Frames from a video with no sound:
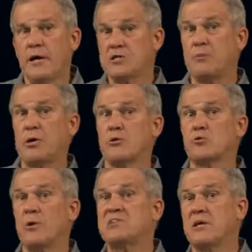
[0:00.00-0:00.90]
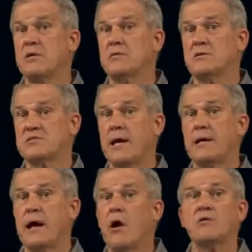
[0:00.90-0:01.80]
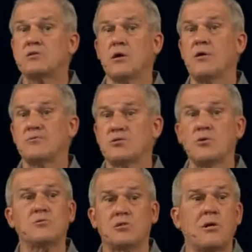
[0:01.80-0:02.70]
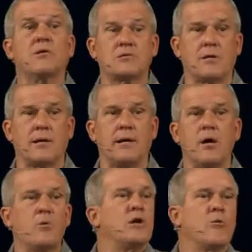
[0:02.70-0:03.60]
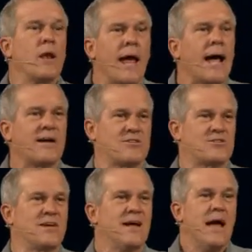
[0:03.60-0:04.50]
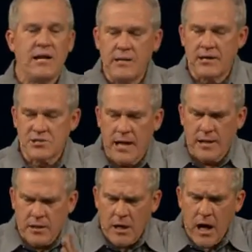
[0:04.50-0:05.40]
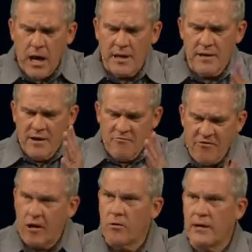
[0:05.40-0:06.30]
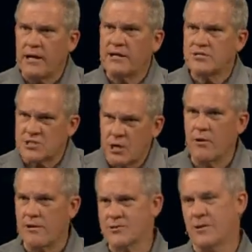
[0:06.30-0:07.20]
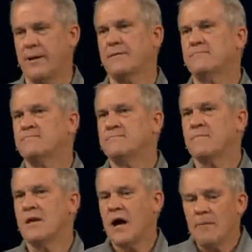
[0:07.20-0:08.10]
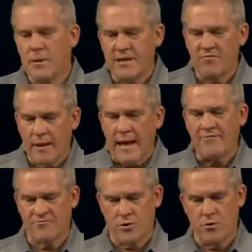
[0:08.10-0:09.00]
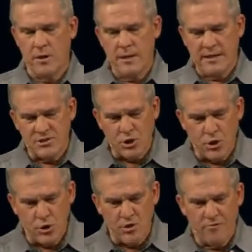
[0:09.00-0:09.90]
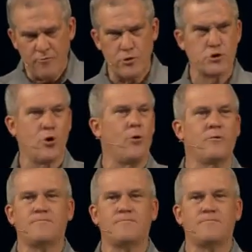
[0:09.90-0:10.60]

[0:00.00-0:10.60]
it's because we tend to take ourselves too seriously. We need to relax and yet take God very seriously. I believe laughter is good for the soul.